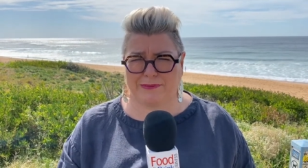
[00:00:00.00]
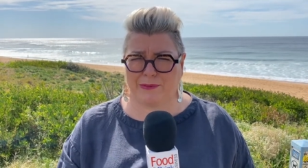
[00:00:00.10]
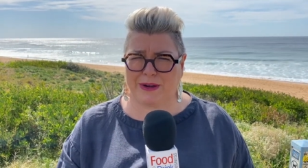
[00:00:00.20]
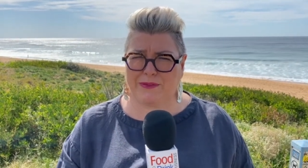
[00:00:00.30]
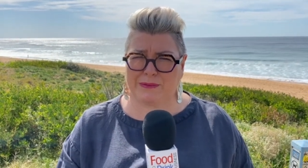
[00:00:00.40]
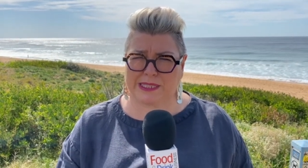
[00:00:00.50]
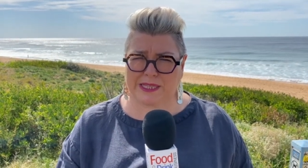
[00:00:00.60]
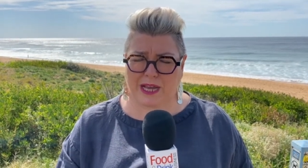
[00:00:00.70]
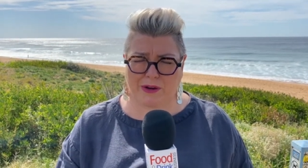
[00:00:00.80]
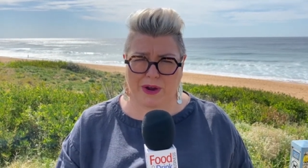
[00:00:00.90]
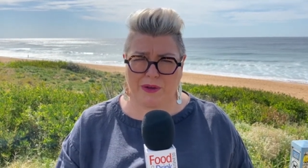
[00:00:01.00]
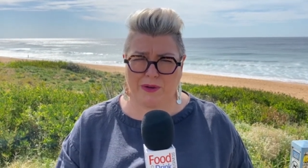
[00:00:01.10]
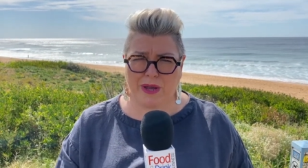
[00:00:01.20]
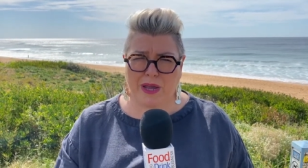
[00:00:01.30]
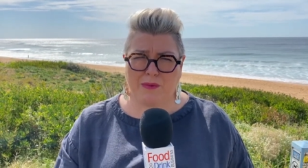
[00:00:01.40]
One from CSIRO,
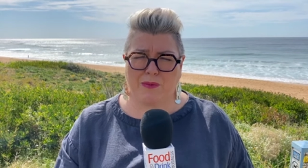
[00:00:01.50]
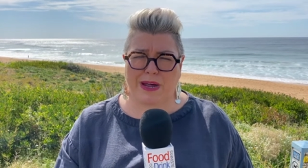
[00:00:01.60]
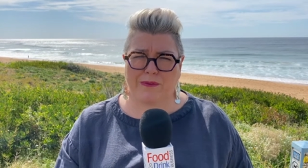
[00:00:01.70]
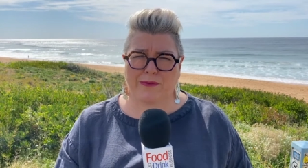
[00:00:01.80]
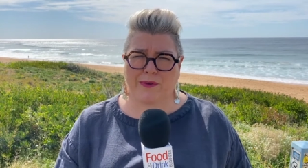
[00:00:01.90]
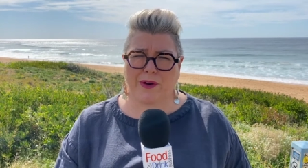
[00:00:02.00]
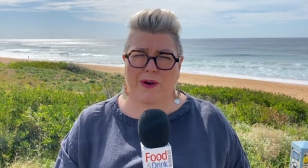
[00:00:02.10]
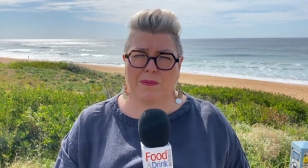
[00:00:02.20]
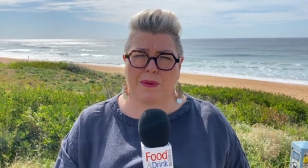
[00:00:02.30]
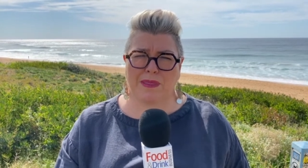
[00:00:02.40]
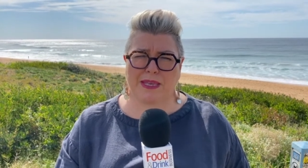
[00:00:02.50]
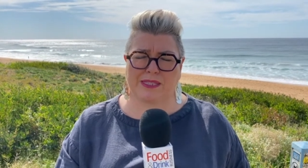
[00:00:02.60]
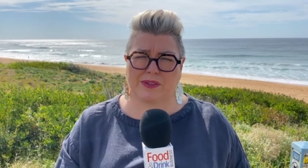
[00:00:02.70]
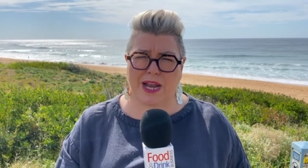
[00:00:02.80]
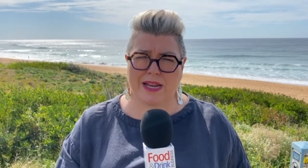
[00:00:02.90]
one from the
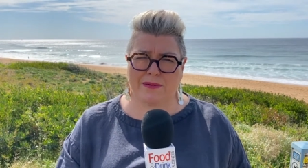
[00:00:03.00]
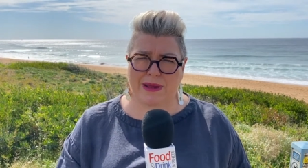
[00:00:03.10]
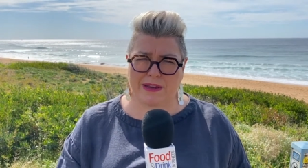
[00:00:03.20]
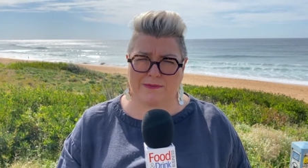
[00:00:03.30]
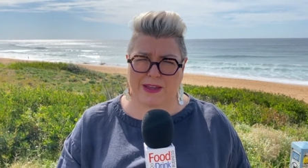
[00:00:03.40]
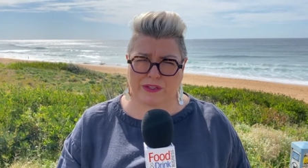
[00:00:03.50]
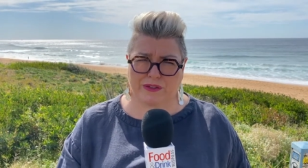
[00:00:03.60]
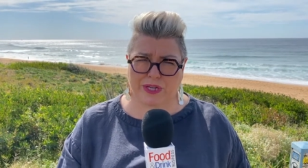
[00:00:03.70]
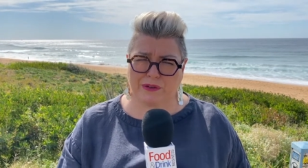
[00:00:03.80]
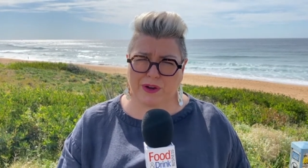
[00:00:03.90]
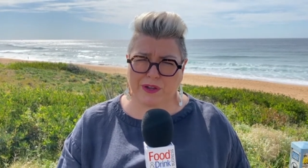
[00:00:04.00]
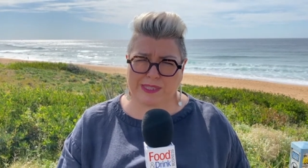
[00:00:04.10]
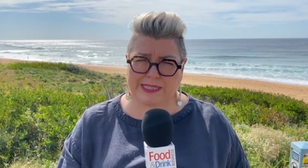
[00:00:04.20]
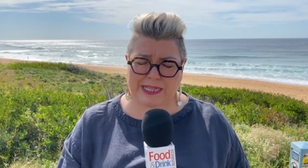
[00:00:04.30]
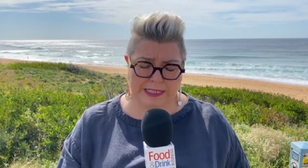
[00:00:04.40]
Australian Manufacturing Growth
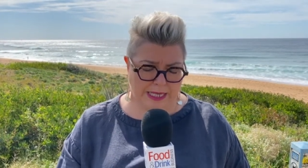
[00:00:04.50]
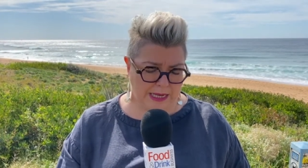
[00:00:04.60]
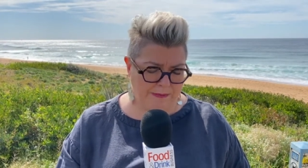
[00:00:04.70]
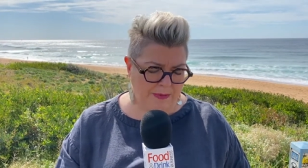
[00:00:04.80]
Centre,